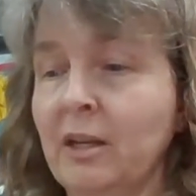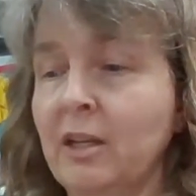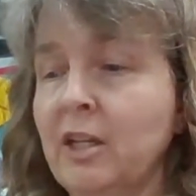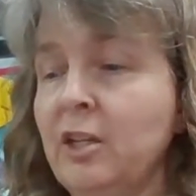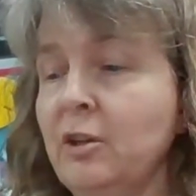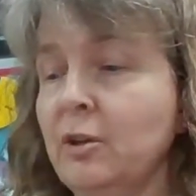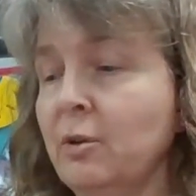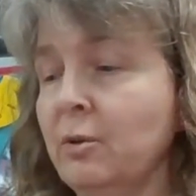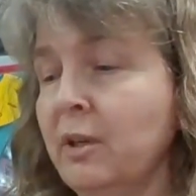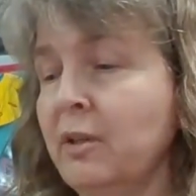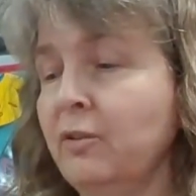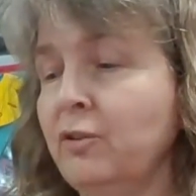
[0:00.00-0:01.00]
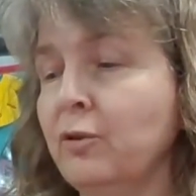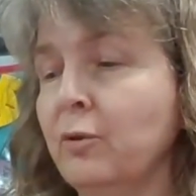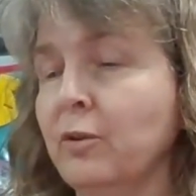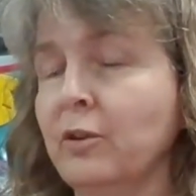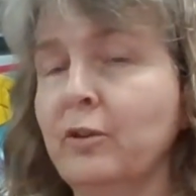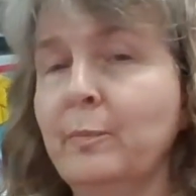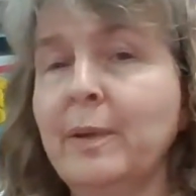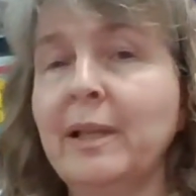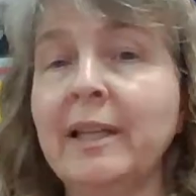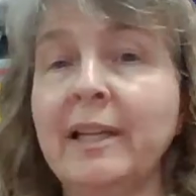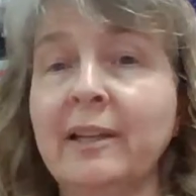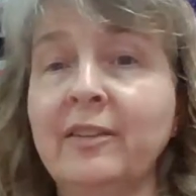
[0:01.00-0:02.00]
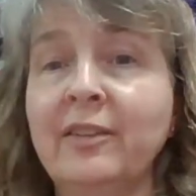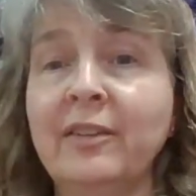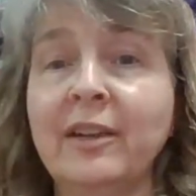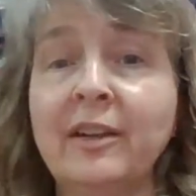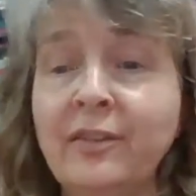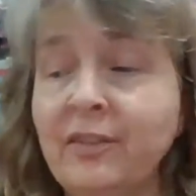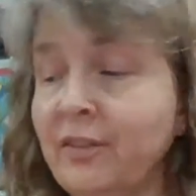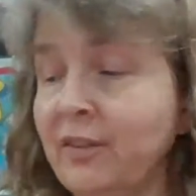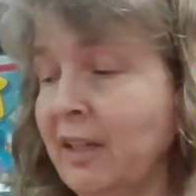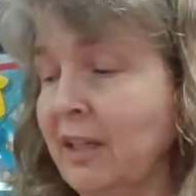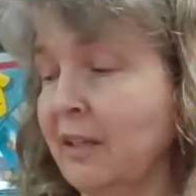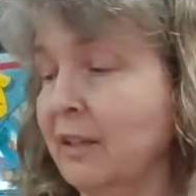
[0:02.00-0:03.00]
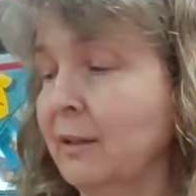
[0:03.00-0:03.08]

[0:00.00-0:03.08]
Curious George plants a seed.